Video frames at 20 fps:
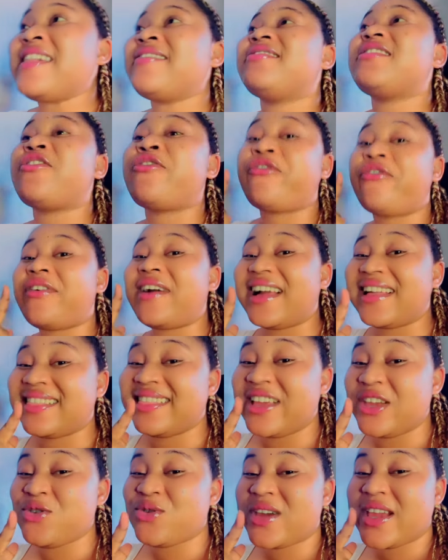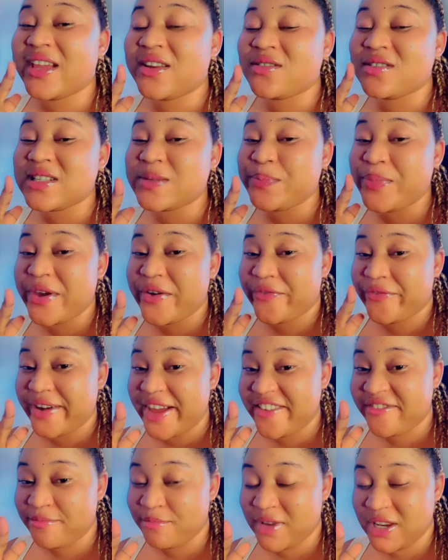The fact that you cannot spare
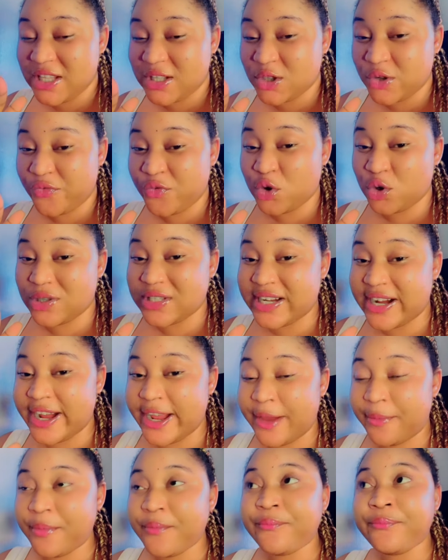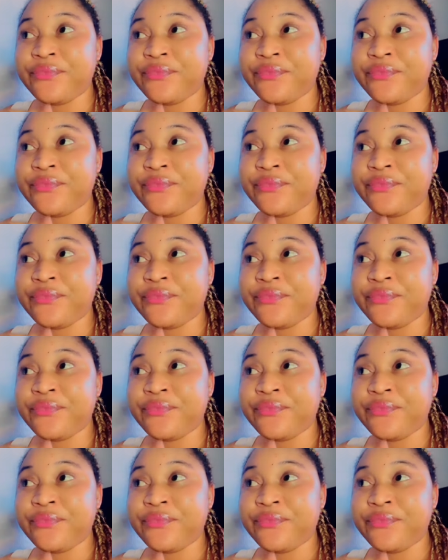5 minutes of your time